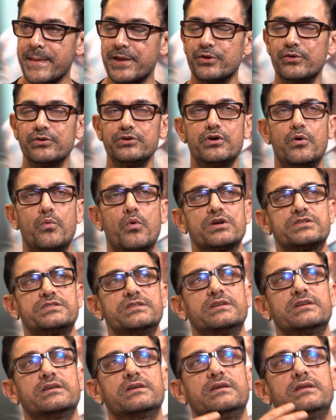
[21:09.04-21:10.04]
You know, you're
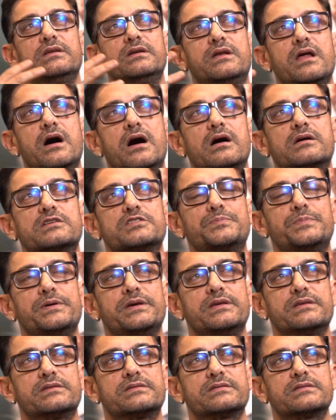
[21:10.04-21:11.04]
watching in a dark
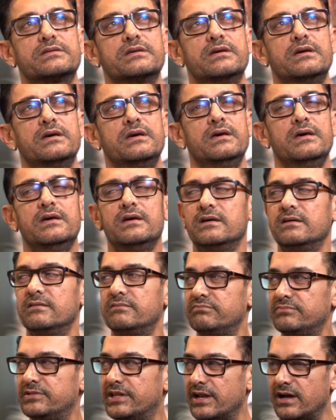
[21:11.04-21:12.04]
space.
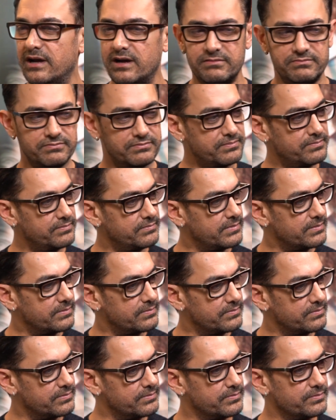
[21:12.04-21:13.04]
There are
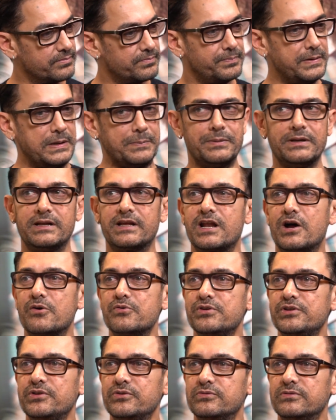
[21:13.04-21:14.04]
people
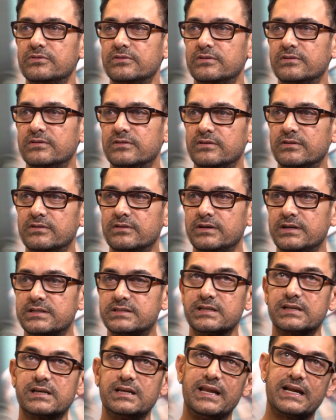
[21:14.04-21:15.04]
around you. It's
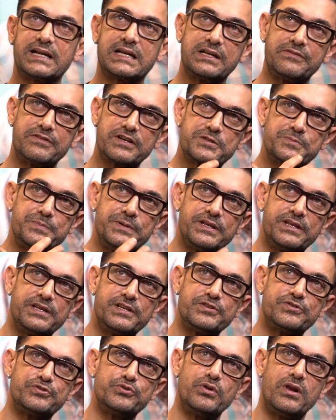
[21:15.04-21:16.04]
a collective
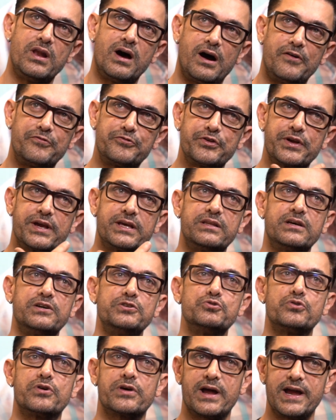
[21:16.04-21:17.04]
experience. You laugh together.
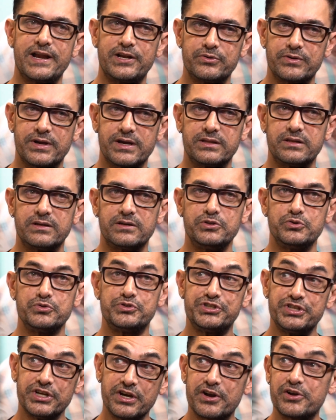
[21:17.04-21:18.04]
You cry together. You
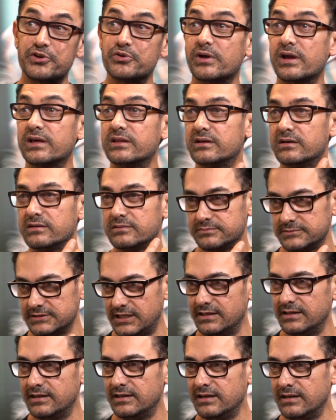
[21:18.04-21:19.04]
cheer together.
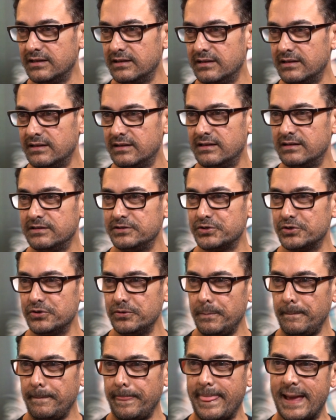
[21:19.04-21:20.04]
You
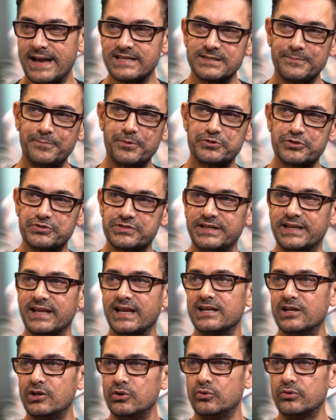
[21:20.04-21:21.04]
know, as opposed to sitting
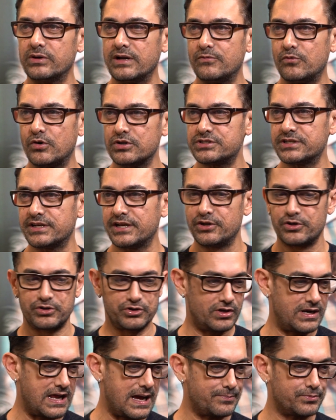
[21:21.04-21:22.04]
it alone and watching it on
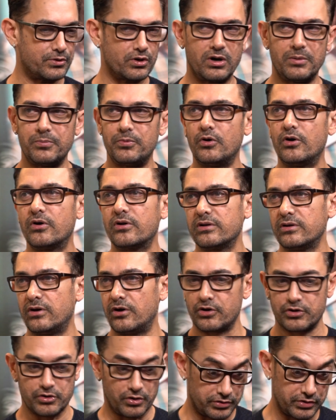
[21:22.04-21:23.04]
your laptop or
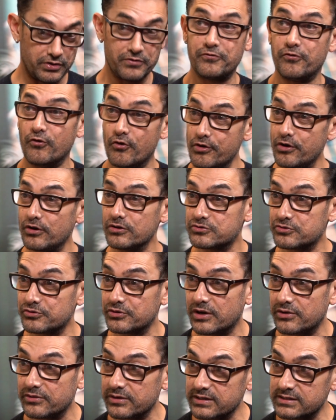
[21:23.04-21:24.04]
on your phone also
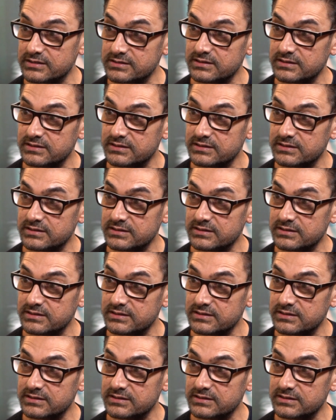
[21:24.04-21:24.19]
nowadays.